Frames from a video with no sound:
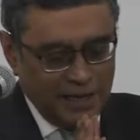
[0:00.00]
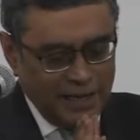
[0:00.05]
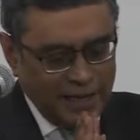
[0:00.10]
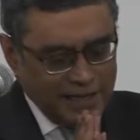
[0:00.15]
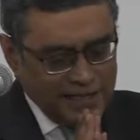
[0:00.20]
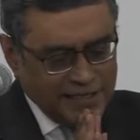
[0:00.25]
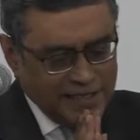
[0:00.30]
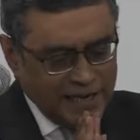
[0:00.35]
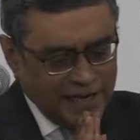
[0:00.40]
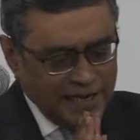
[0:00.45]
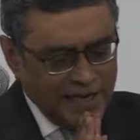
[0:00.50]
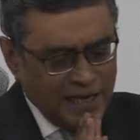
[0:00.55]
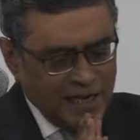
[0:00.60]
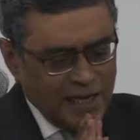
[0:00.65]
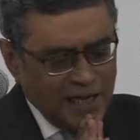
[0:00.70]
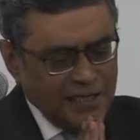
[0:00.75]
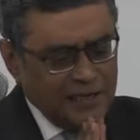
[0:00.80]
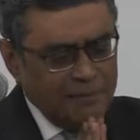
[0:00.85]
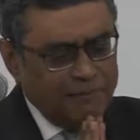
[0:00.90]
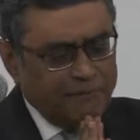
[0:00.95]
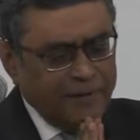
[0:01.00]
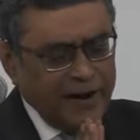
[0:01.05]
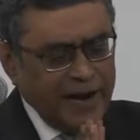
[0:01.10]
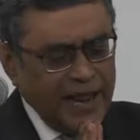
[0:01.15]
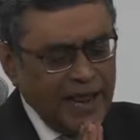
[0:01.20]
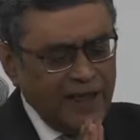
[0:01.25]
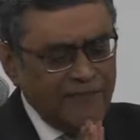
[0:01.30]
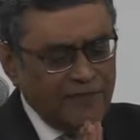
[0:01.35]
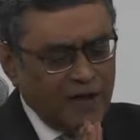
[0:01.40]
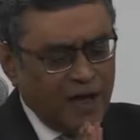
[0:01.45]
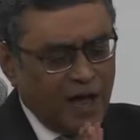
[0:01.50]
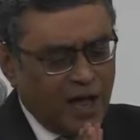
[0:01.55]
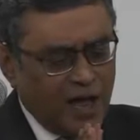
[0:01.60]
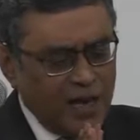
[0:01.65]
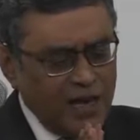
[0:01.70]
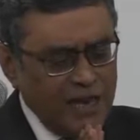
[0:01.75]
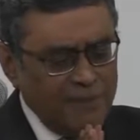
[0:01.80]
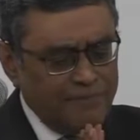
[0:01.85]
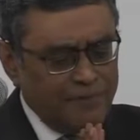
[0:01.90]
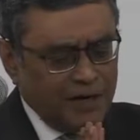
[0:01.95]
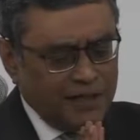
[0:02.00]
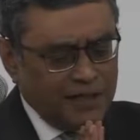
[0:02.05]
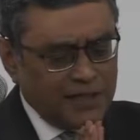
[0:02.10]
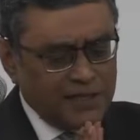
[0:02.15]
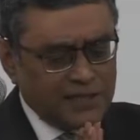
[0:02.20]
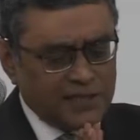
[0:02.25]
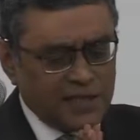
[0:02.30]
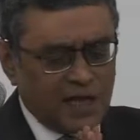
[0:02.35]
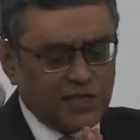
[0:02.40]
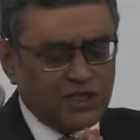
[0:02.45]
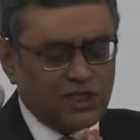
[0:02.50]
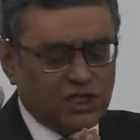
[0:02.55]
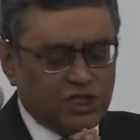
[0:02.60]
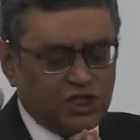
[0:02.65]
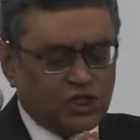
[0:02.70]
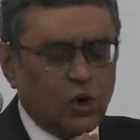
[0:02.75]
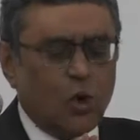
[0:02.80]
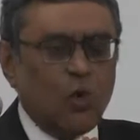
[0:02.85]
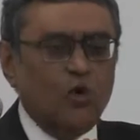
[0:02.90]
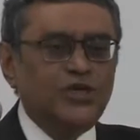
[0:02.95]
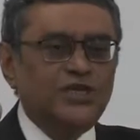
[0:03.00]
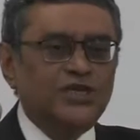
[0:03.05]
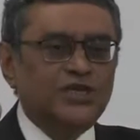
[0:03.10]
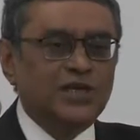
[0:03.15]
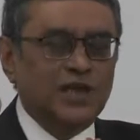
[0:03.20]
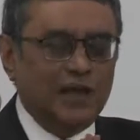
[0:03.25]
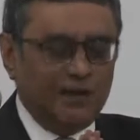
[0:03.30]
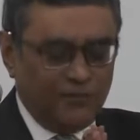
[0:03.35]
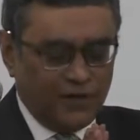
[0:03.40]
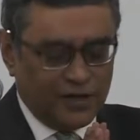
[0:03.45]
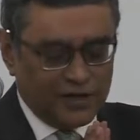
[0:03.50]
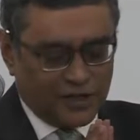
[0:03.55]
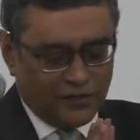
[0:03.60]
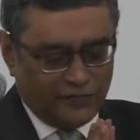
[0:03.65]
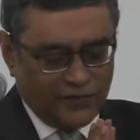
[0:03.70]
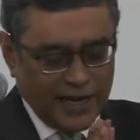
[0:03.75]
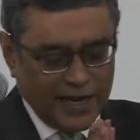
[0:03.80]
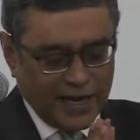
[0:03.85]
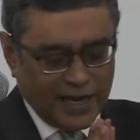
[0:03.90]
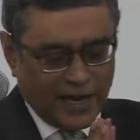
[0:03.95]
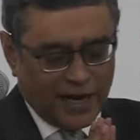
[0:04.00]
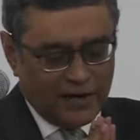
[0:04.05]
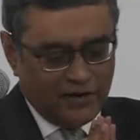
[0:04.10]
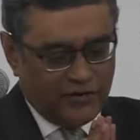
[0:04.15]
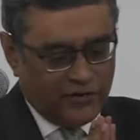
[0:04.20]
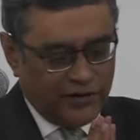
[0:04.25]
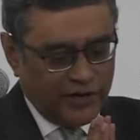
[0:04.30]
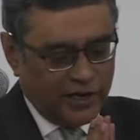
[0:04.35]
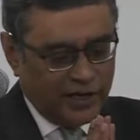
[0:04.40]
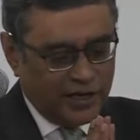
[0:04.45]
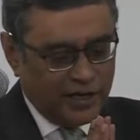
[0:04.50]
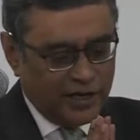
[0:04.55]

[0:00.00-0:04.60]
And he said, the brave Ali brothers are staunch lovers of their country,